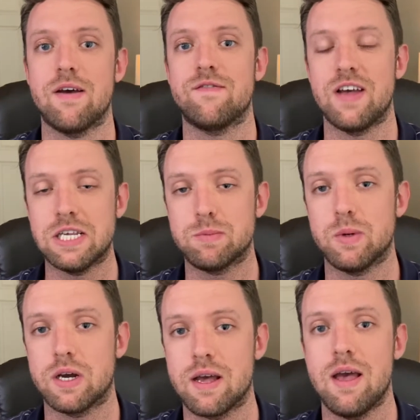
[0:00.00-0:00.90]

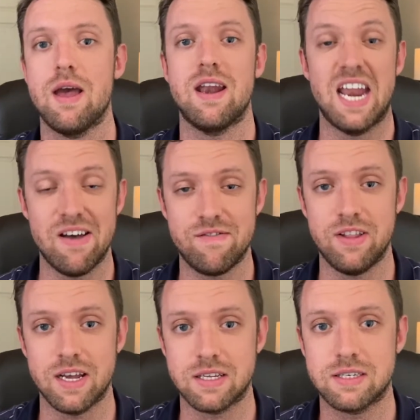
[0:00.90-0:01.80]
Facebook,
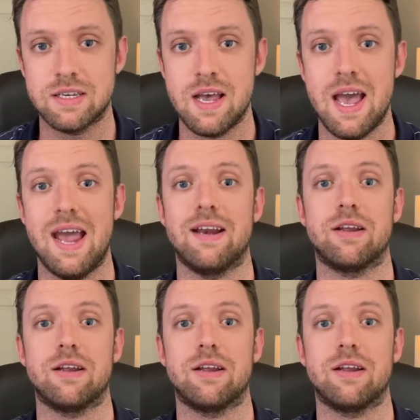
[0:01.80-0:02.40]
Netflix, and